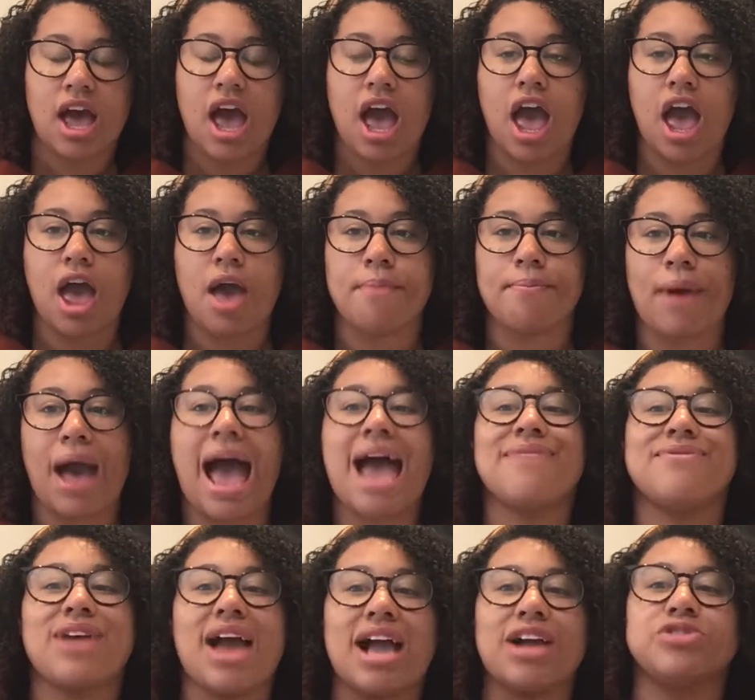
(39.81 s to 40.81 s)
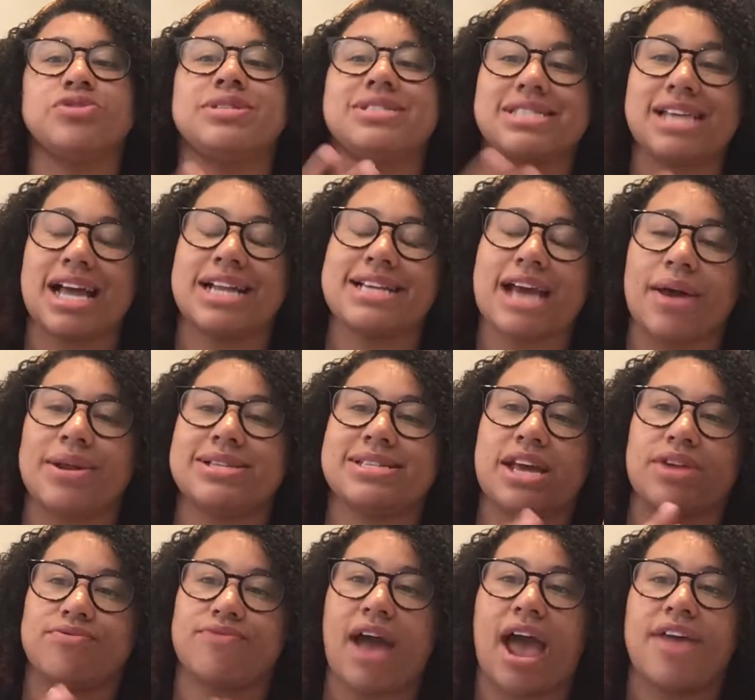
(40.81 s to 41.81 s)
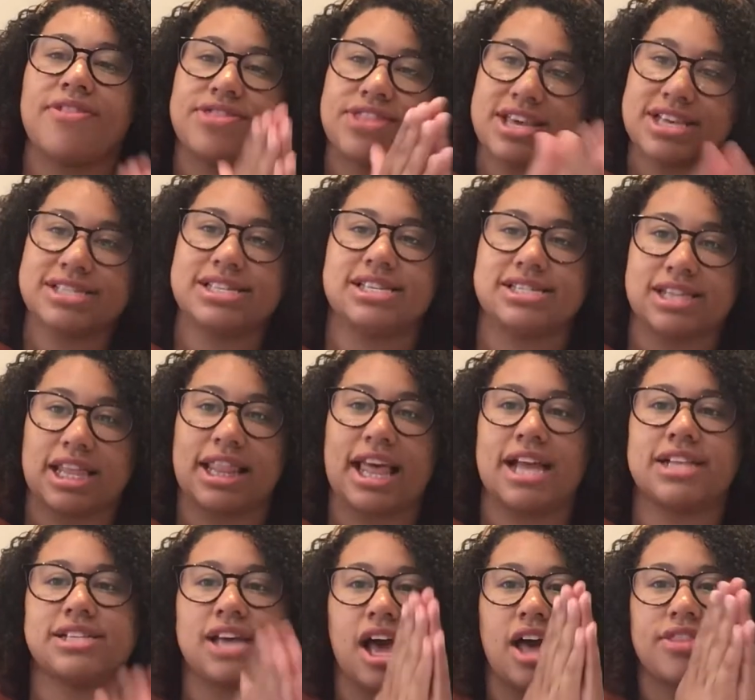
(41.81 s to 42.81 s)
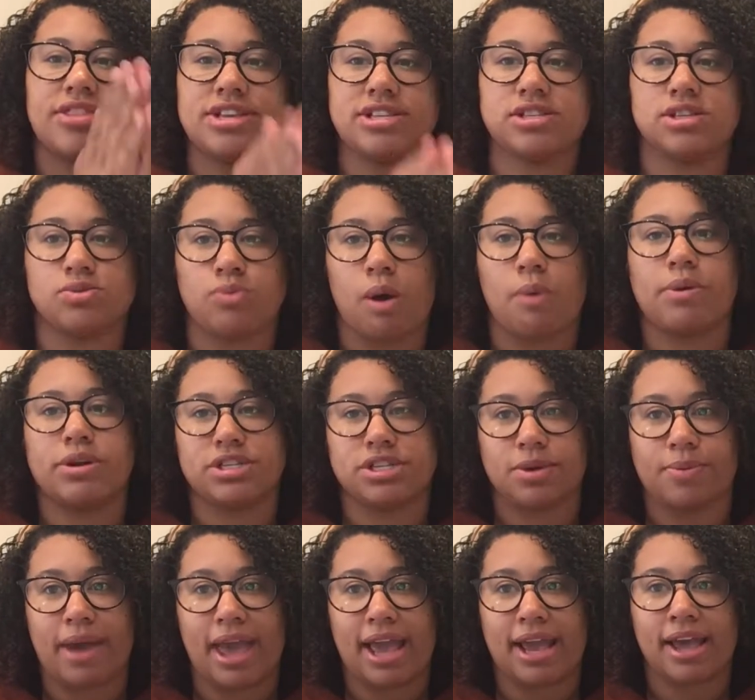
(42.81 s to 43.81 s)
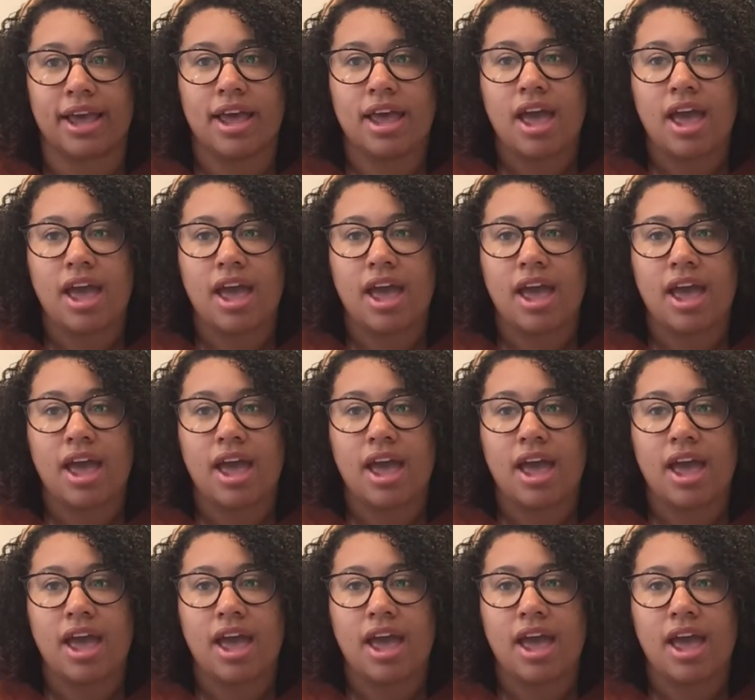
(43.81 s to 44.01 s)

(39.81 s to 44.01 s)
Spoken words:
But I've not actually sat down and said, right, this is the letter, this is what we're doing.